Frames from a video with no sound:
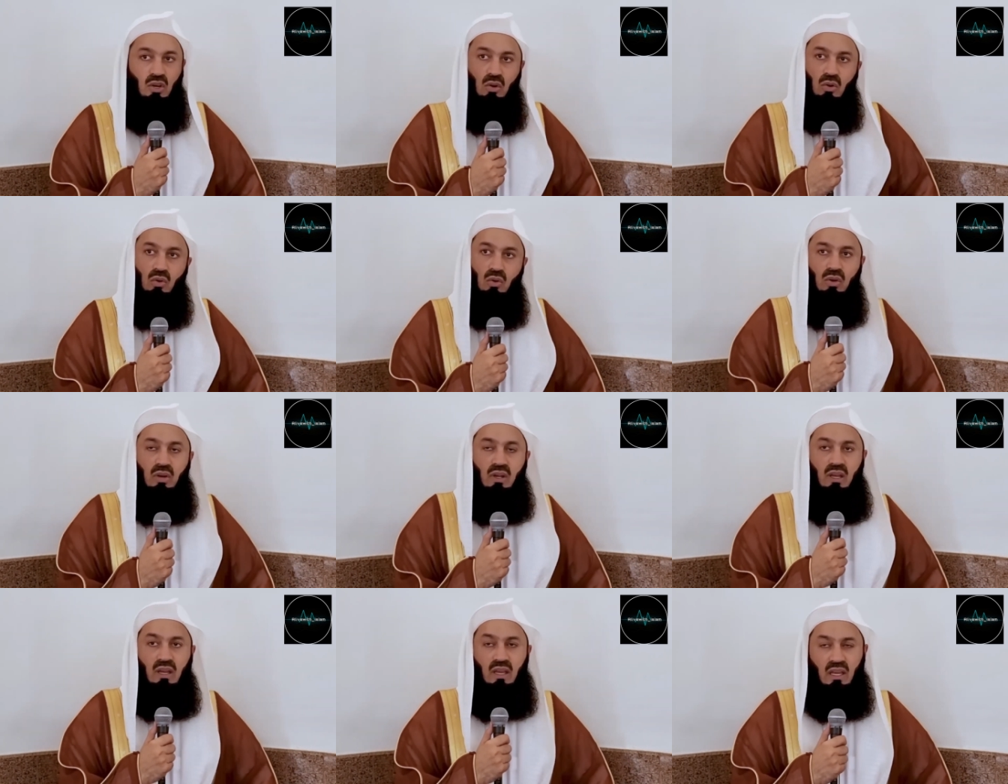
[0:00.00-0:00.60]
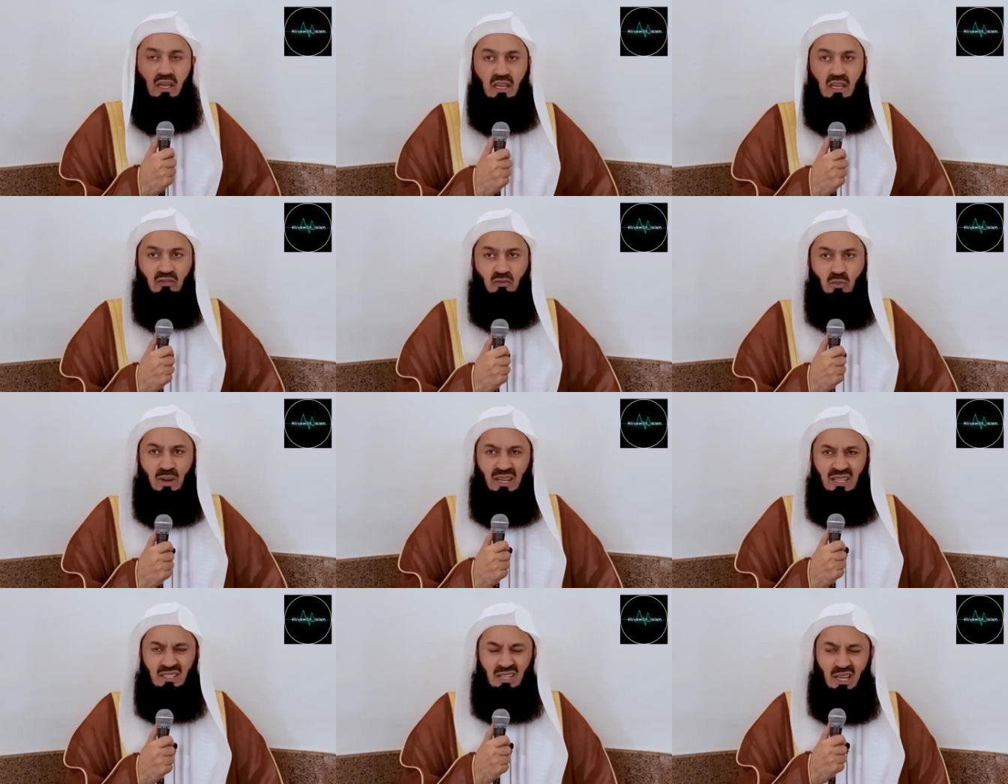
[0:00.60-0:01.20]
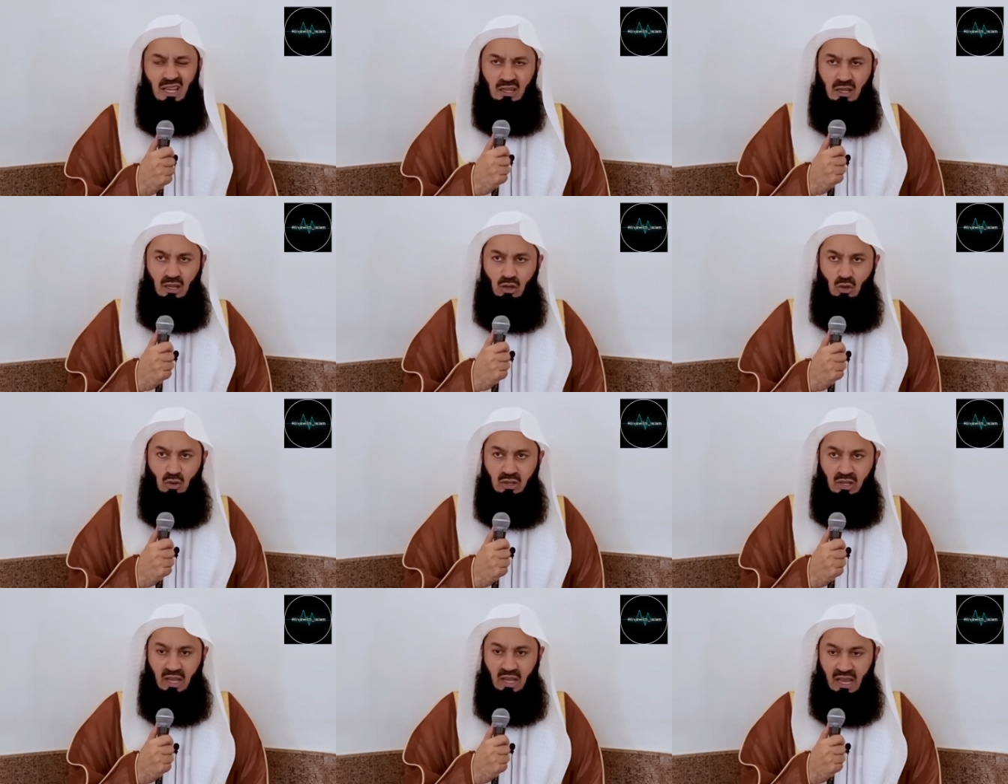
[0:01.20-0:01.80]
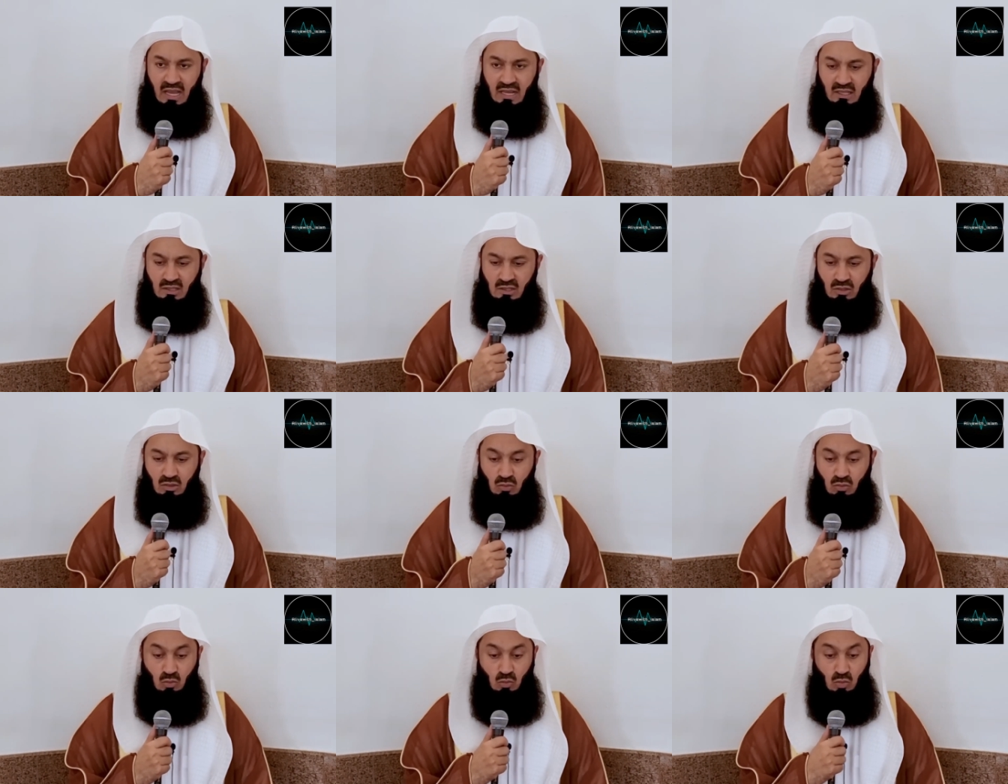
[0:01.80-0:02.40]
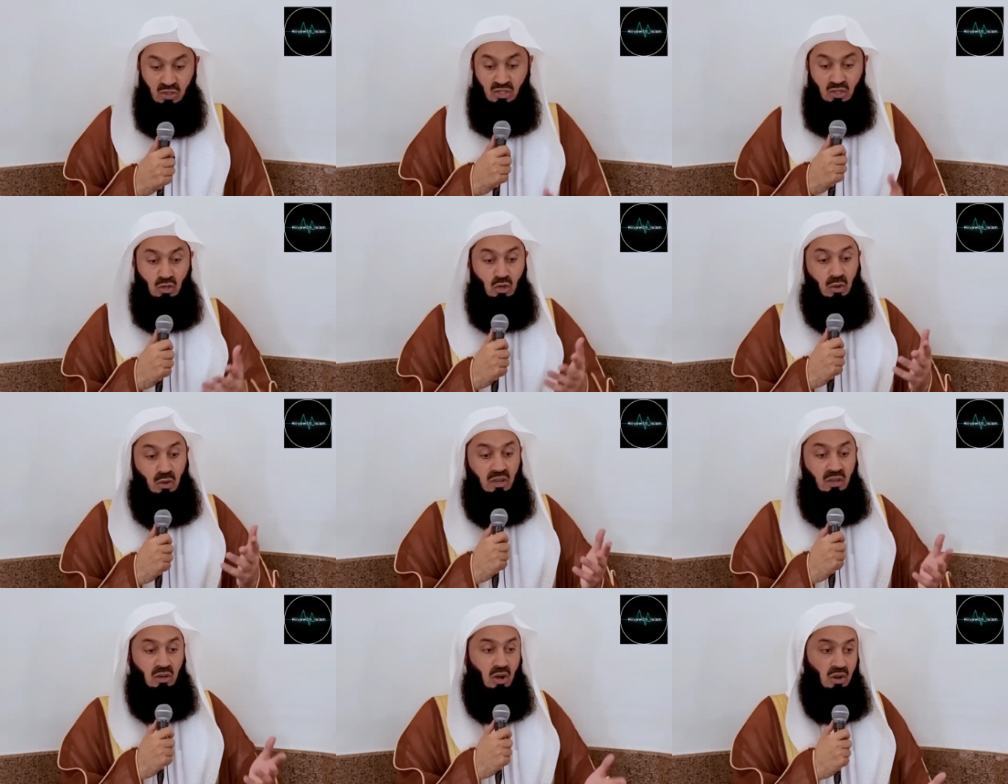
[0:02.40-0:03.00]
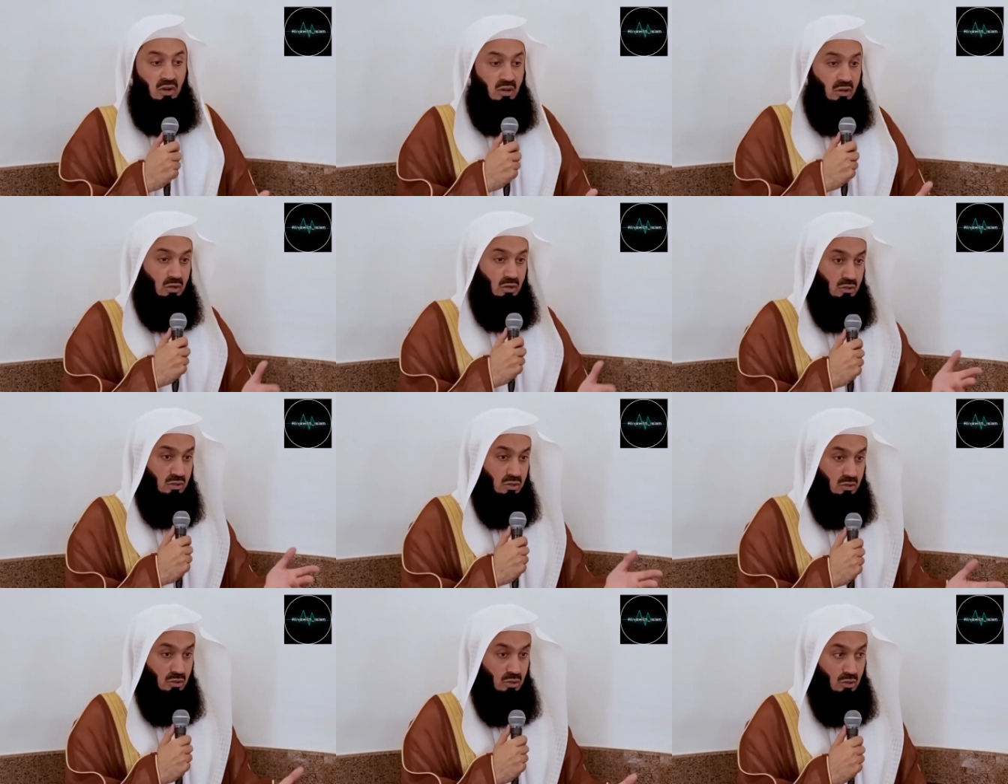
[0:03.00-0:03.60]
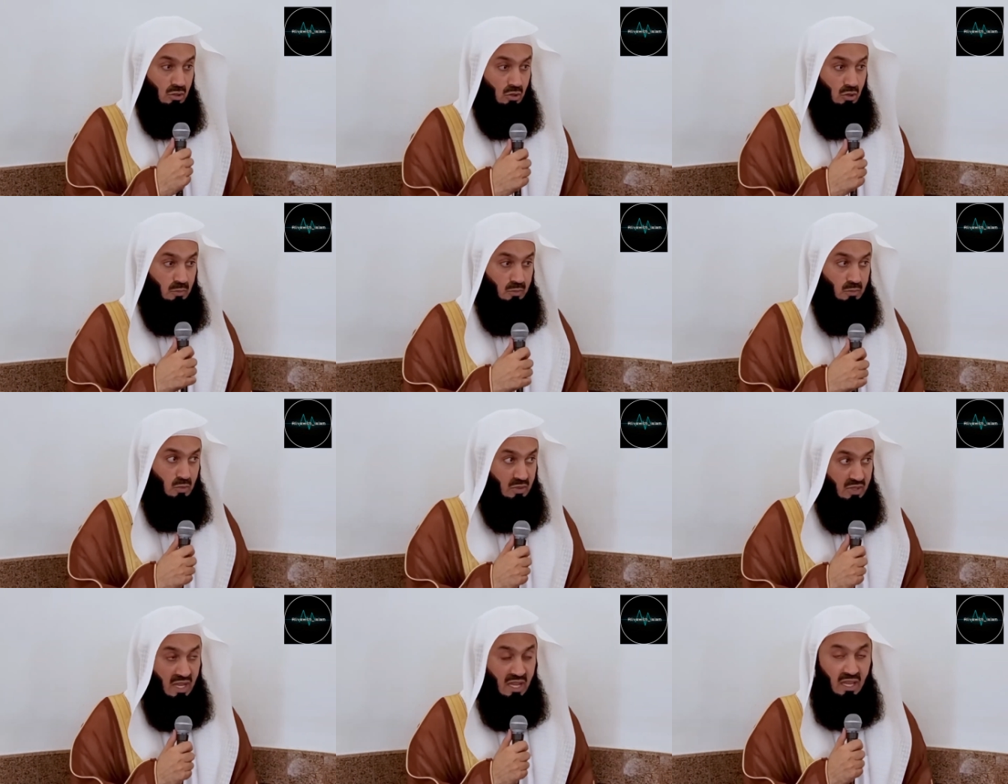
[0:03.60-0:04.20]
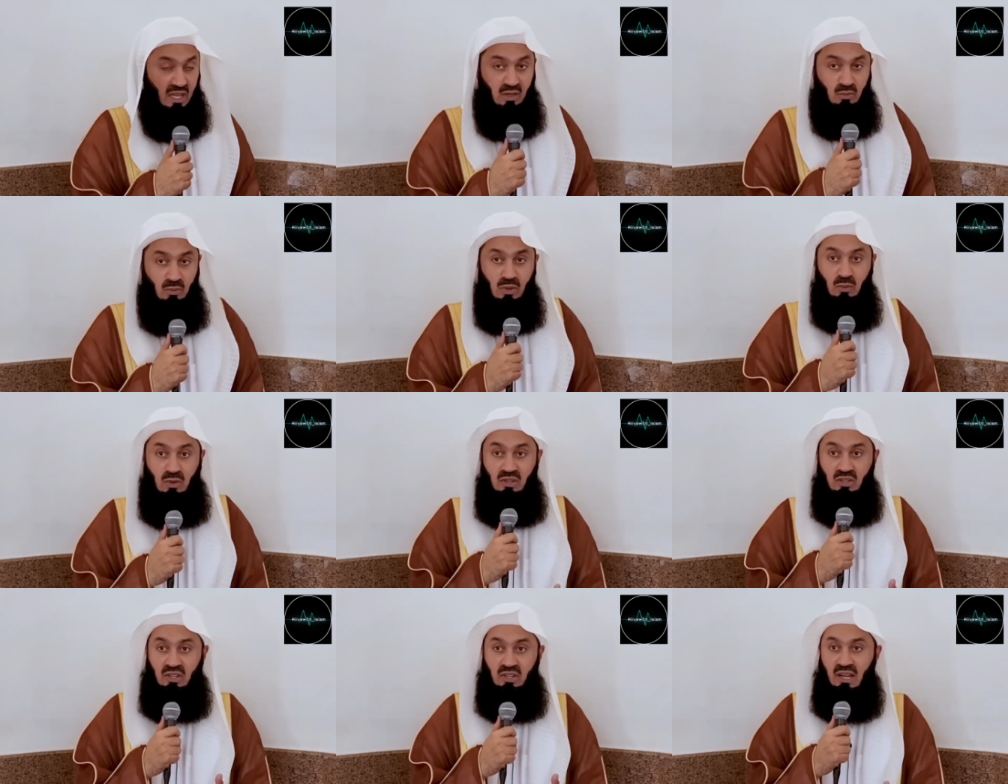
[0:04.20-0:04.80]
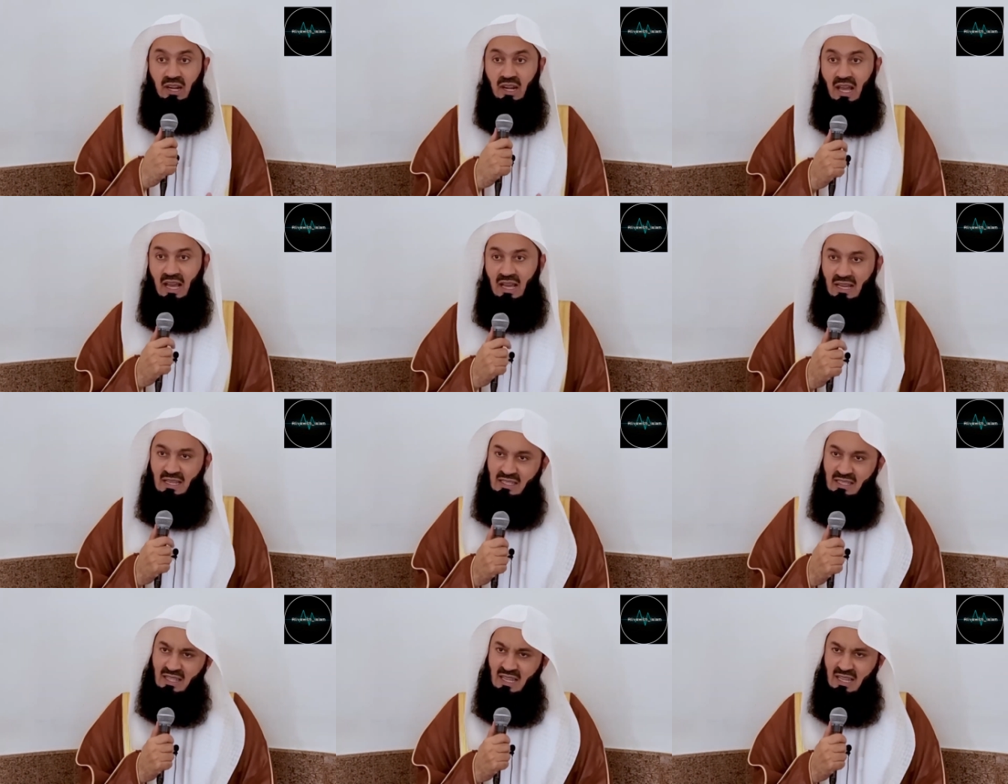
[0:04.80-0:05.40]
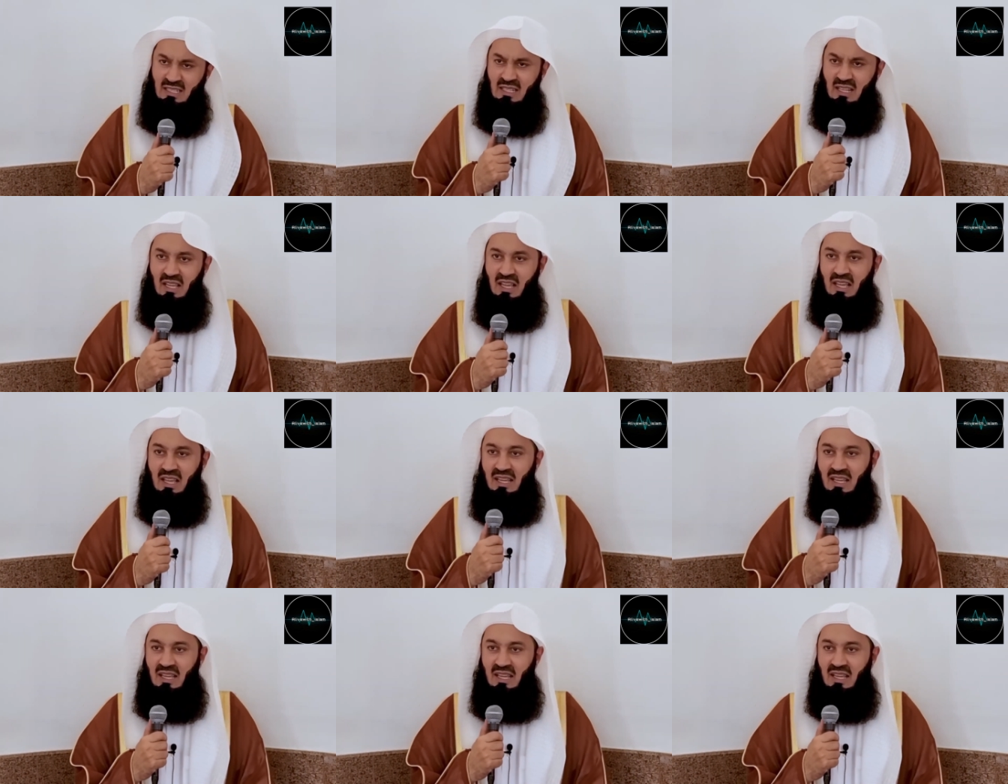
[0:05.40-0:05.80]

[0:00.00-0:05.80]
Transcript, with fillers: So, if we take a look at what's going on across the globe today, we will realize that